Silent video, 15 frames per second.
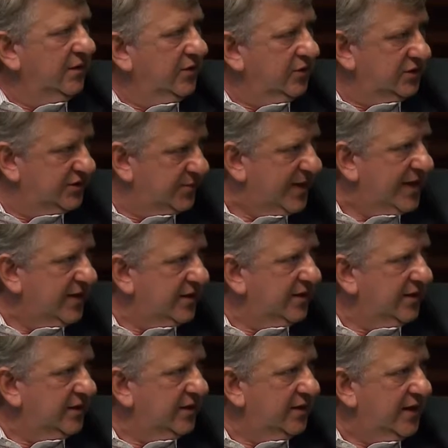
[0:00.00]
a, good spell
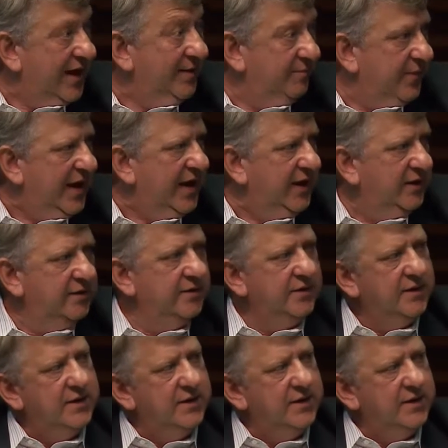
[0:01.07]
uh, at Bain.